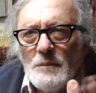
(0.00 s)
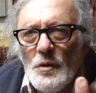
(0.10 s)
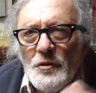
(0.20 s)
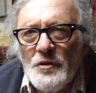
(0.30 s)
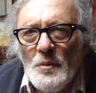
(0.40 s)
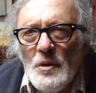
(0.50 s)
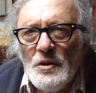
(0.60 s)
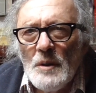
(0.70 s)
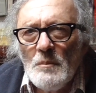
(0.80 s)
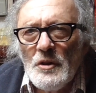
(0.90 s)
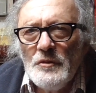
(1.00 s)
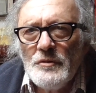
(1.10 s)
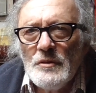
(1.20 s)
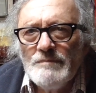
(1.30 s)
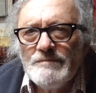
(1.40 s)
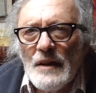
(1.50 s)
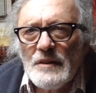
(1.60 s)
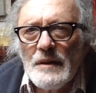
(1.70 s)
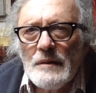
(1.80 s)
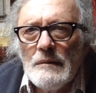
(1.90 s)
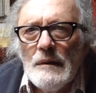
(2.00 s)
what's the word I'm looking for? I don't know.